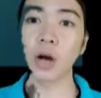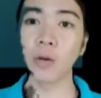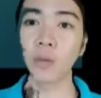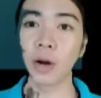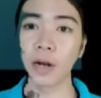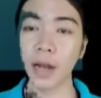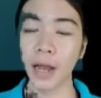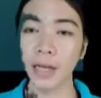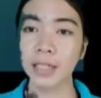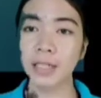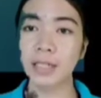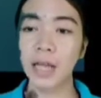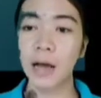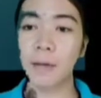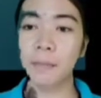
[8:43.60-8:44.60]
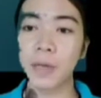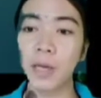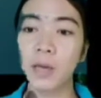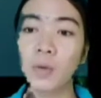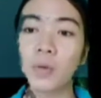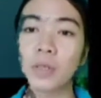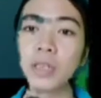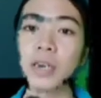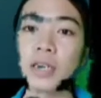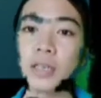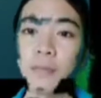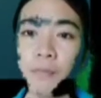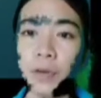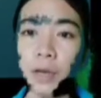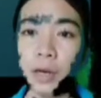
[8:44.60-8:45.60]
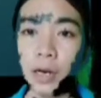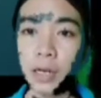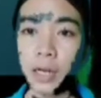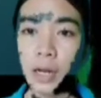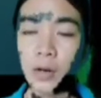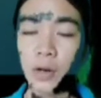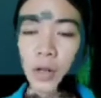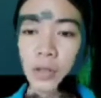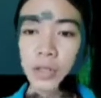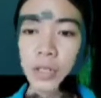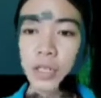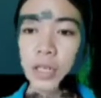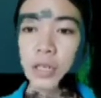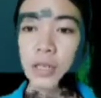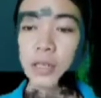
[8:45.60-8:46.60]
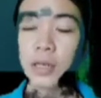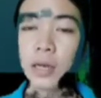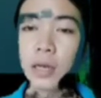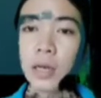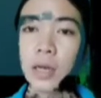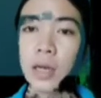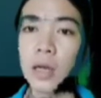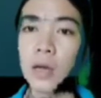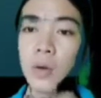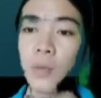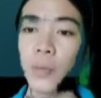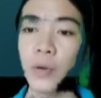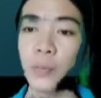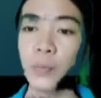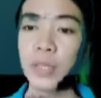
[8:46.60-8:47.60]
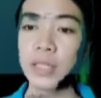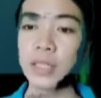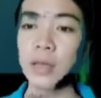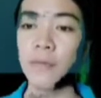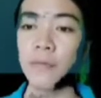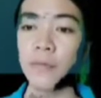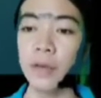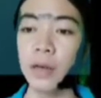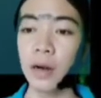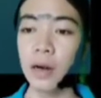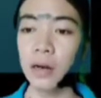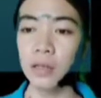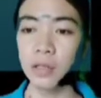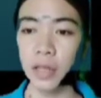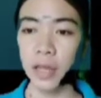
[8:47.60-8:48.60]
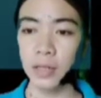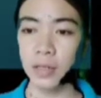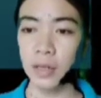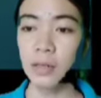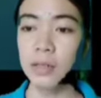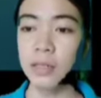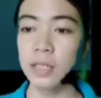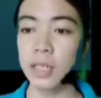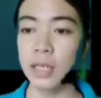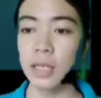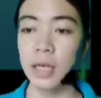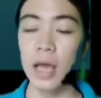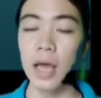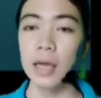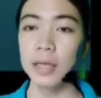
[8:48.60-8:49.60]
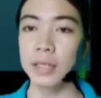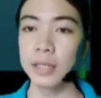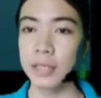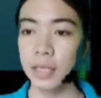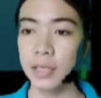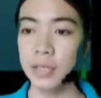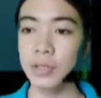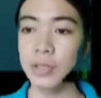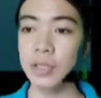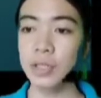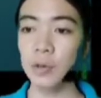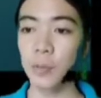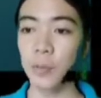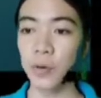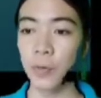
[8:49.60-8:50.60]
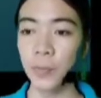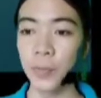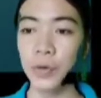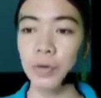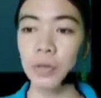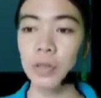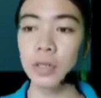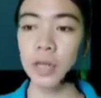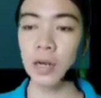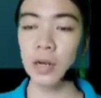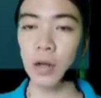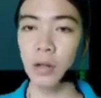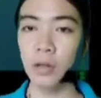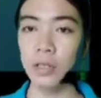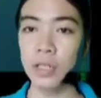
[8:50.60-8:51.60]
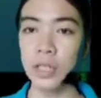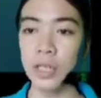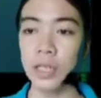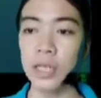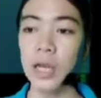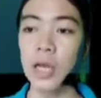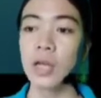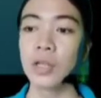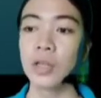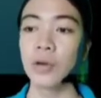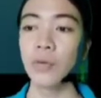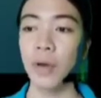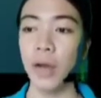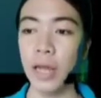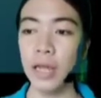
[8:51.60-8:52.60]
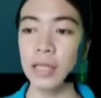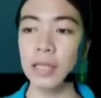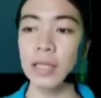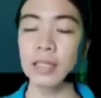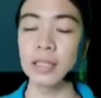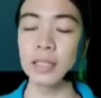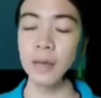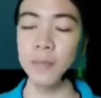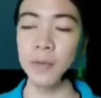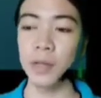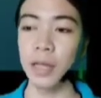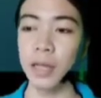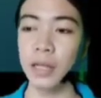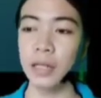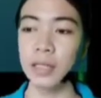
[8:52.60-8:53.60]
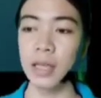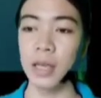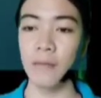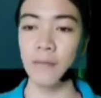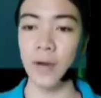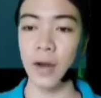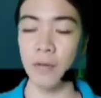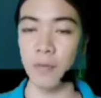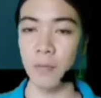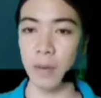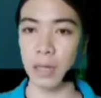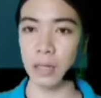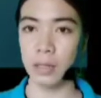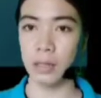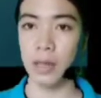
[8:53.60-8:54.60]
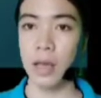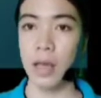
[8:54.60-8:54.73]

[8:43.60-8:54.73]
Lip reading: to our next topic, which is VR technology. When we say VR technology, it's the use of computer technology to create a simulated environment.